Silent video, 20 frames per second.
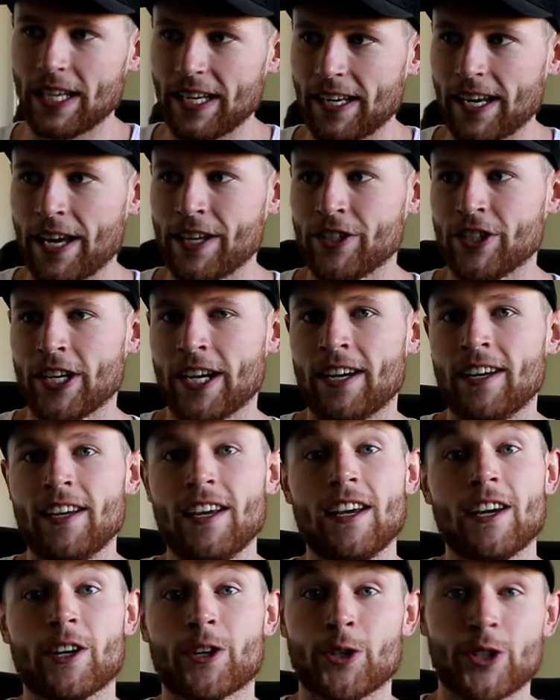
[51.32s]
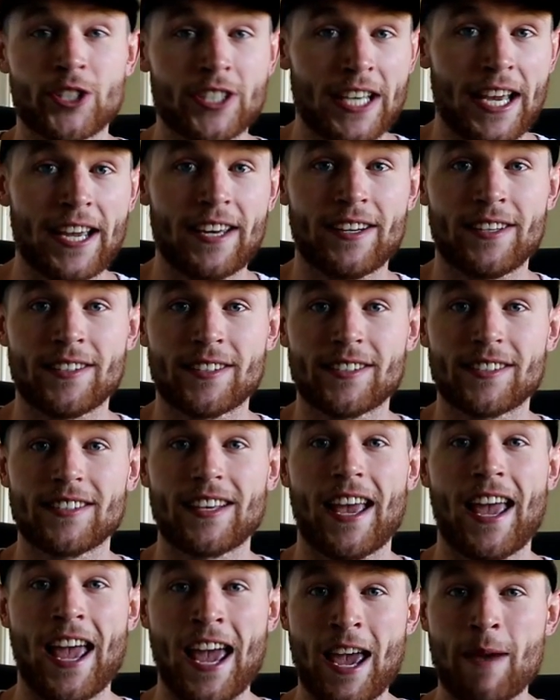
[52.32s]
teenager,
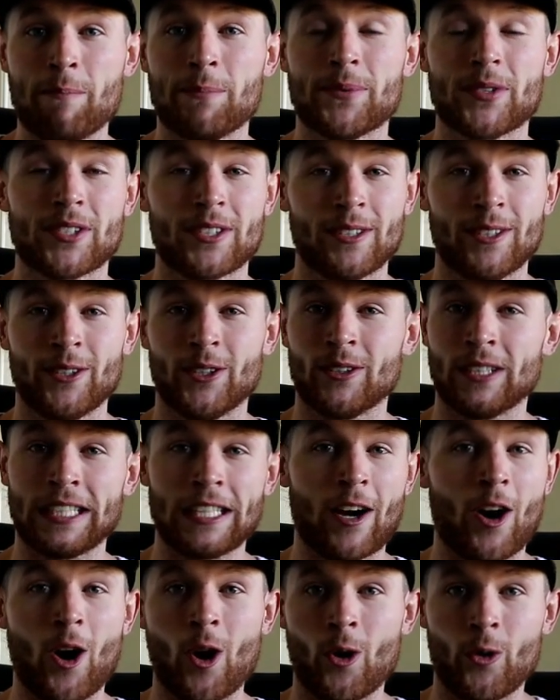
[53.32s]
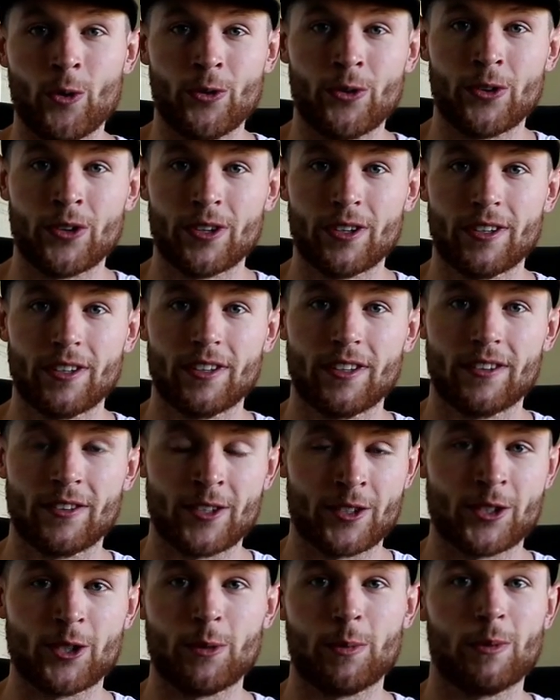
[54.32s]
Crusaders absolutely owned
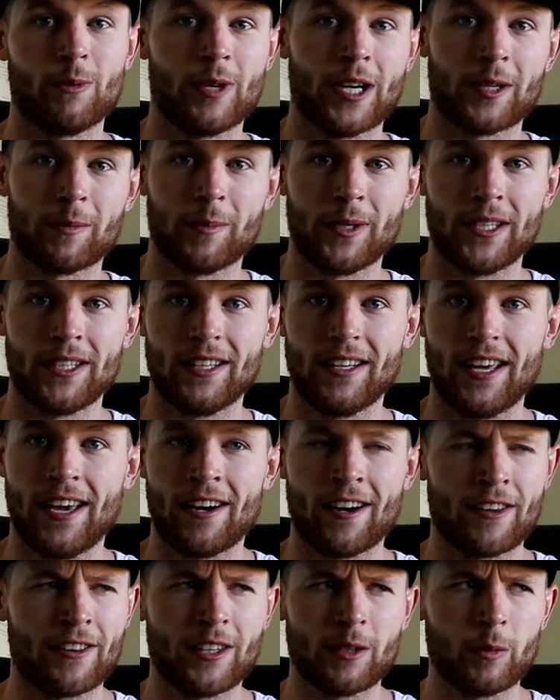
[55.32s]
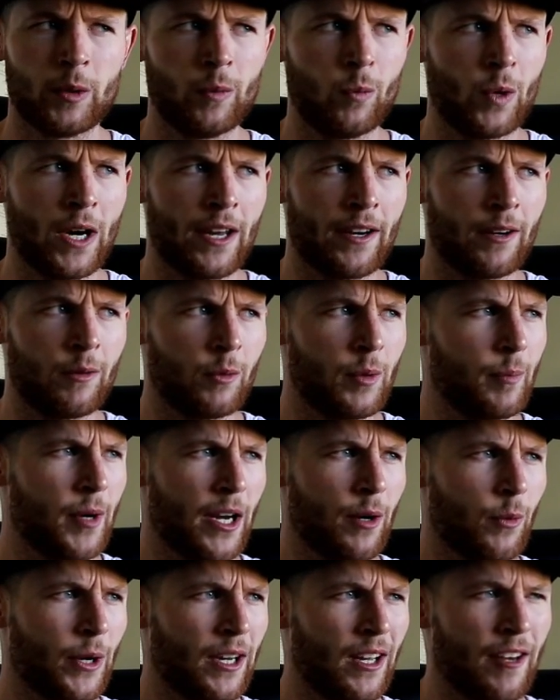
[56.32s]
the Super Rugby, and I think we might
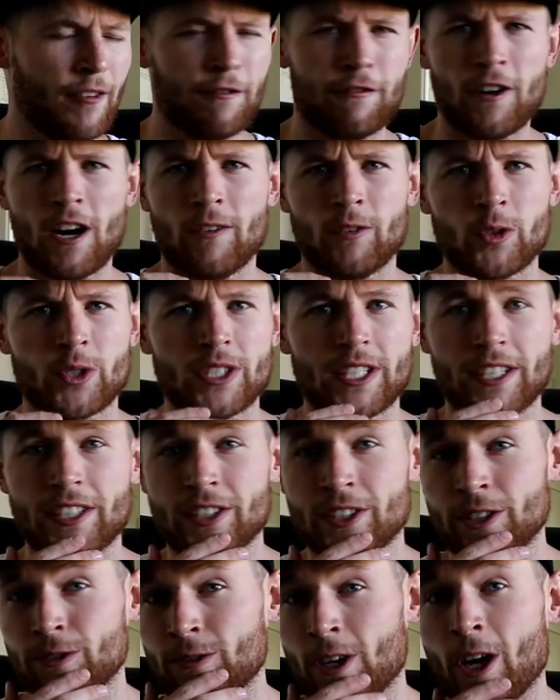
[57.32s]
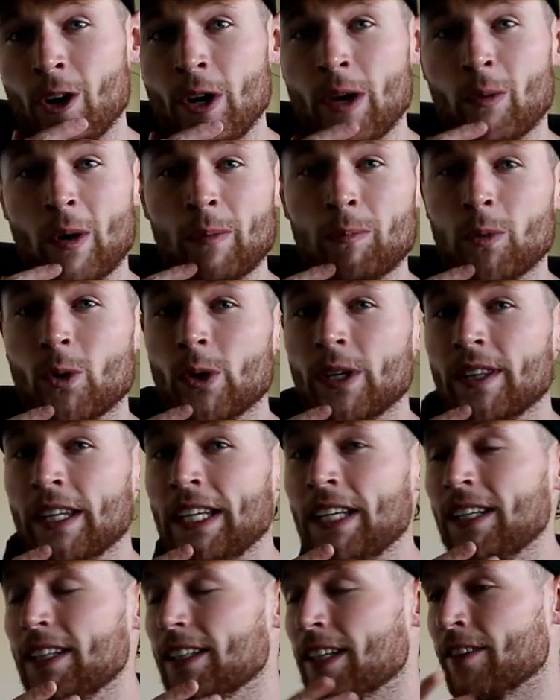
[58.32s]
have won like 5 or 6 in a row at one point
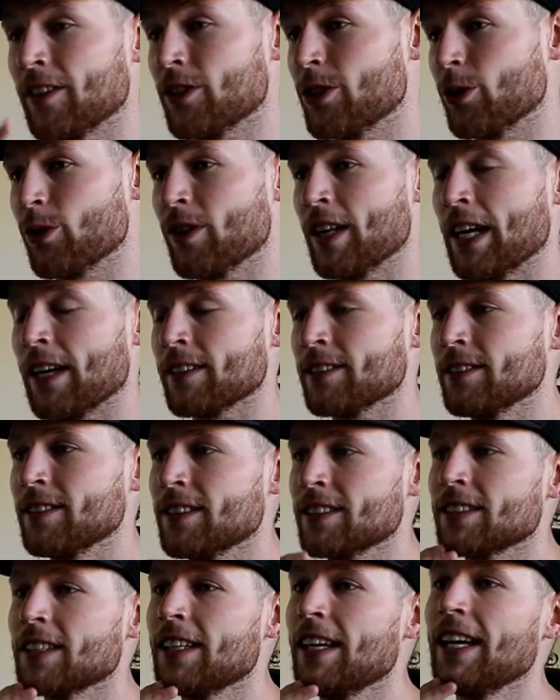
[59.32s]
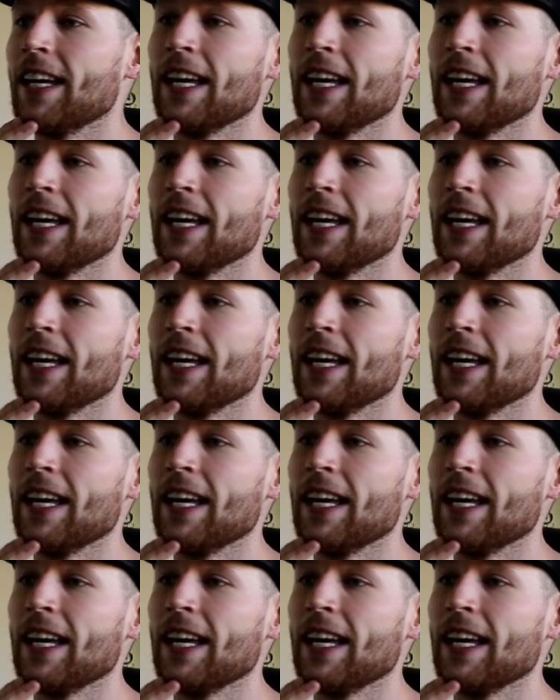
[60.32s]
there in the 2000s,